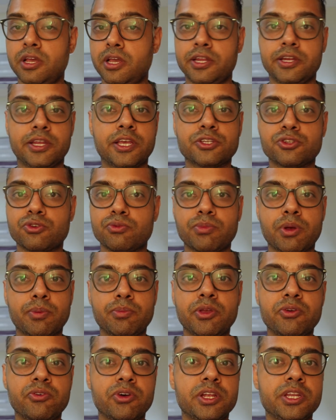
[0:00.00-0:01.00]
In case of my
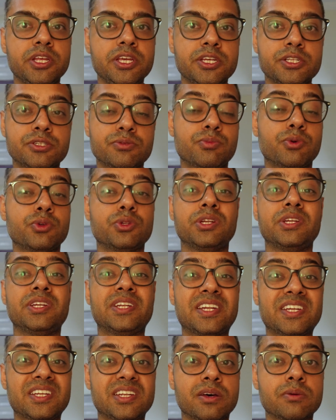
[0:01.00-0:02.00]
BYD, it's more than
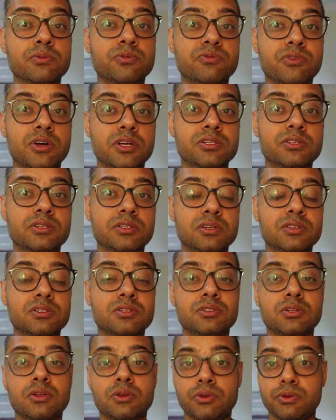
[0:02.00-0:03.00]
10 times faster.
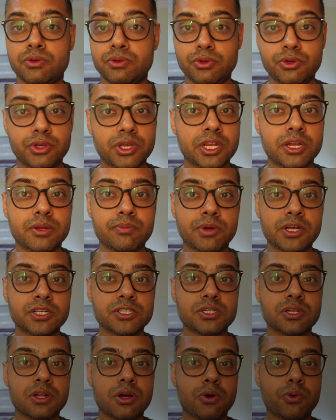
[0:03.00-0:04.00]
So you can
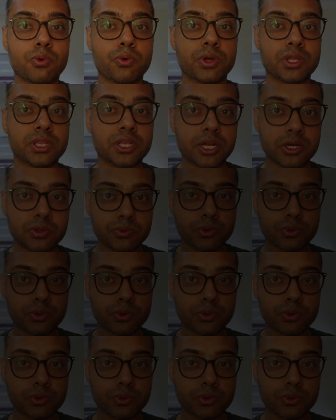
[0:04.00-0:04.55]
imagine how quick that